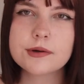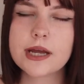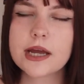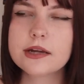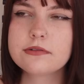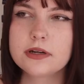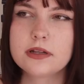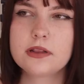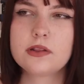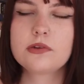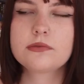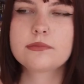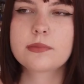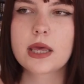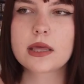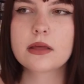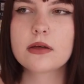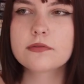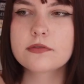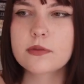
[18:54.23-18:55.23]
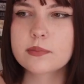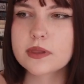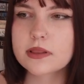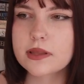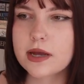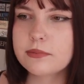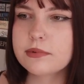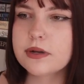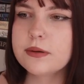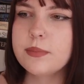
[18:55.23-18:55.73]
I read a lot of manga from the
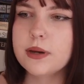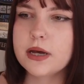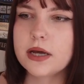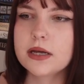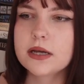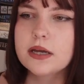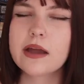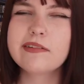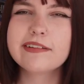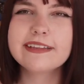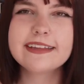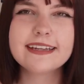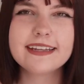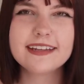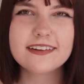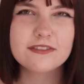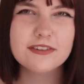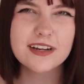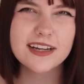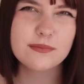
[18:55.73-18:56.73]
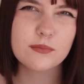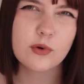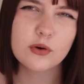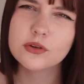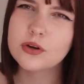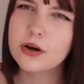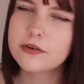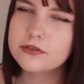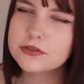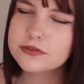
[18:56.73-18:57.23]
library, but I really need to read more
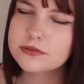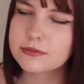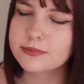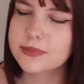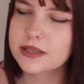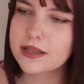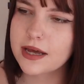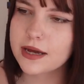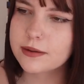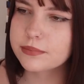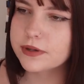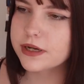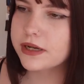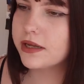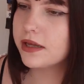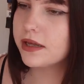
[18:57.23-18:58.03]
novels from the library.